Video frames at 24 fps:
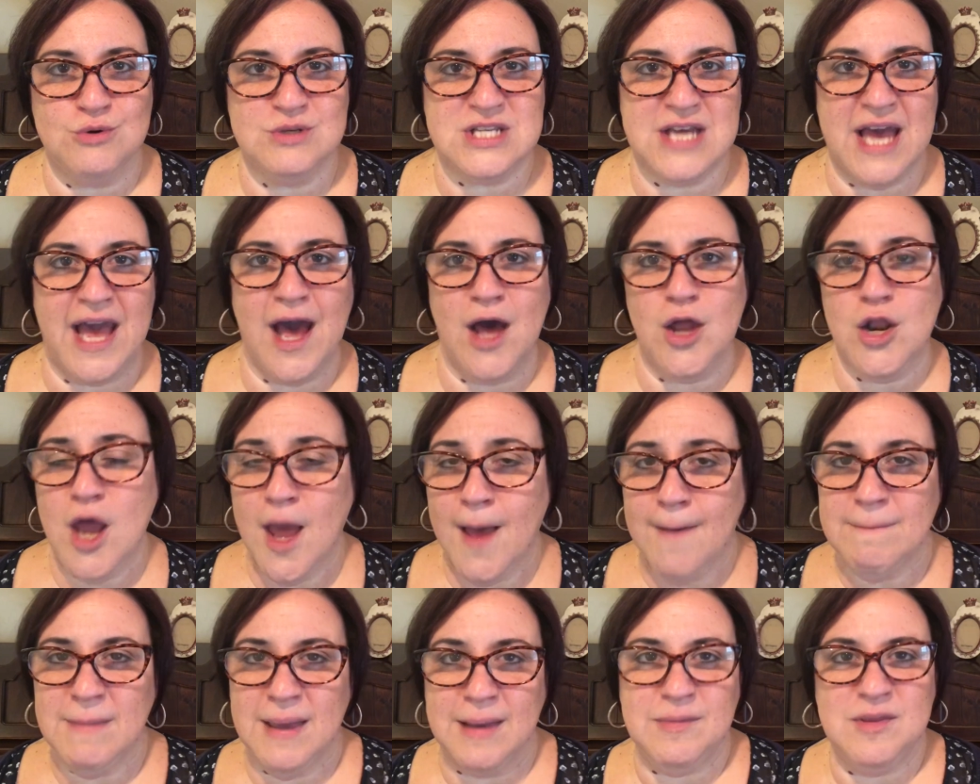down,
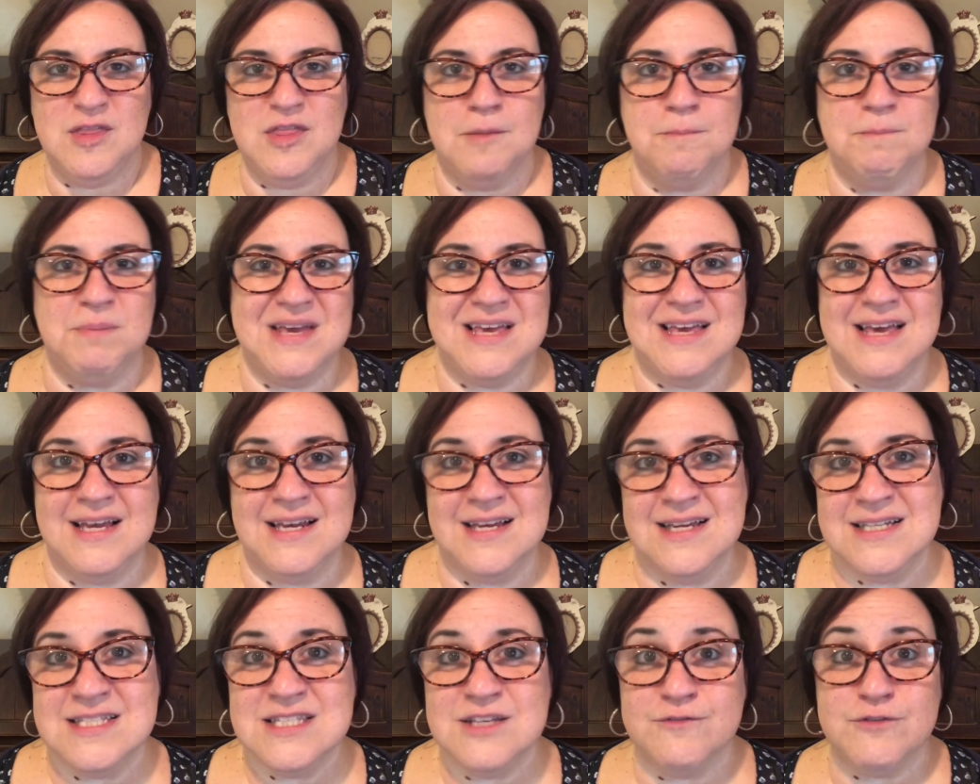maybe the
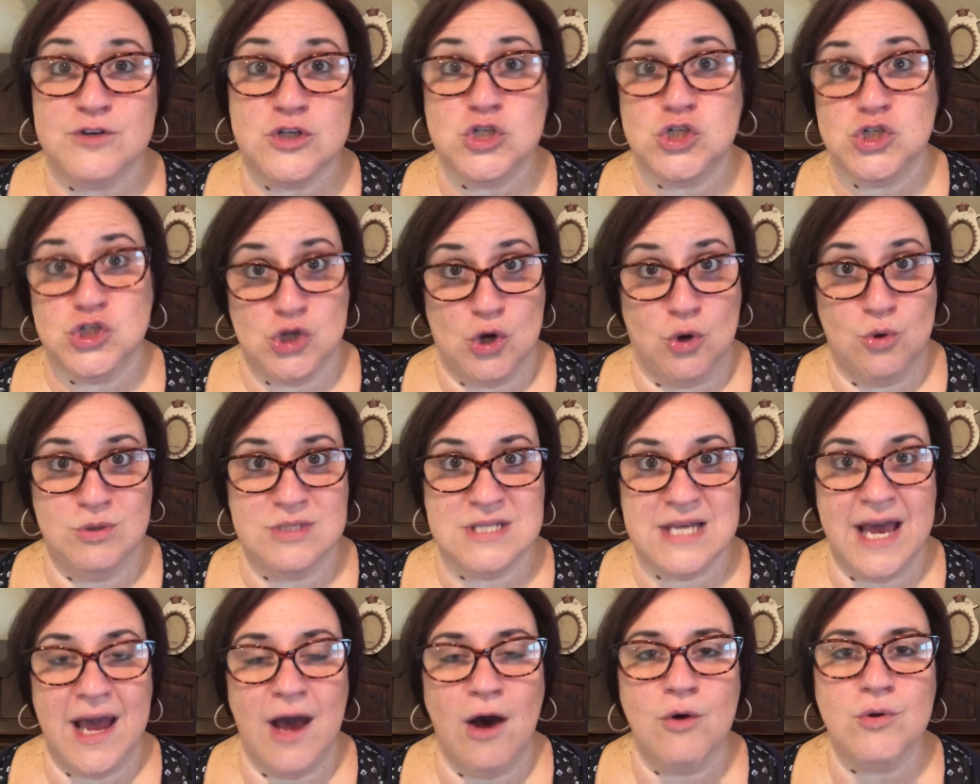beginnings of a
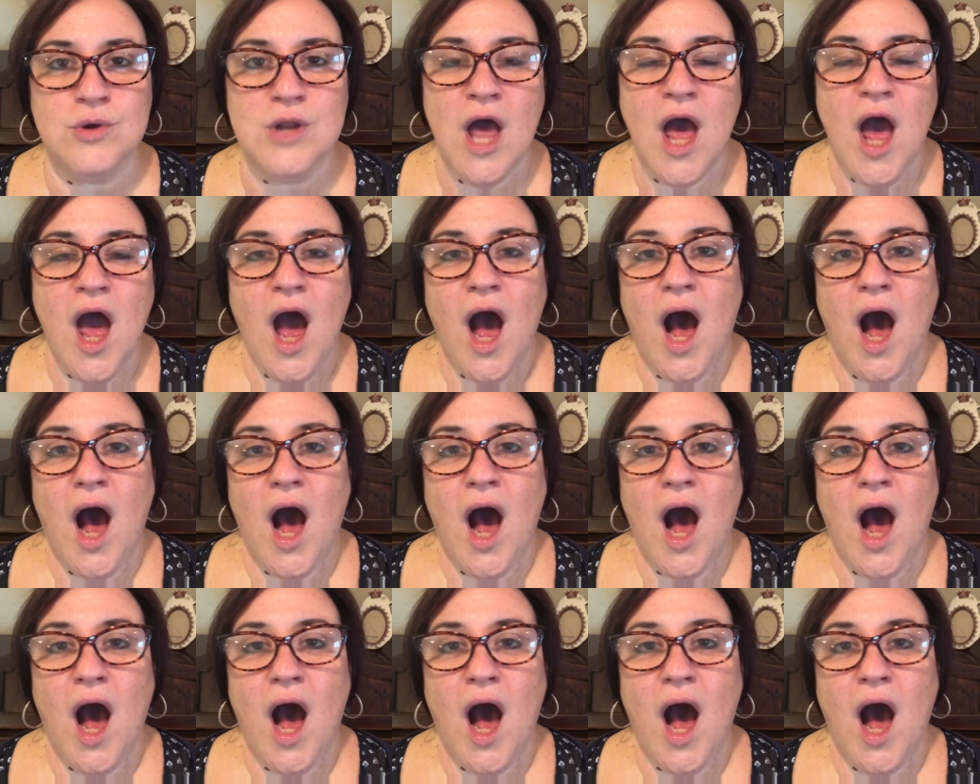showdown.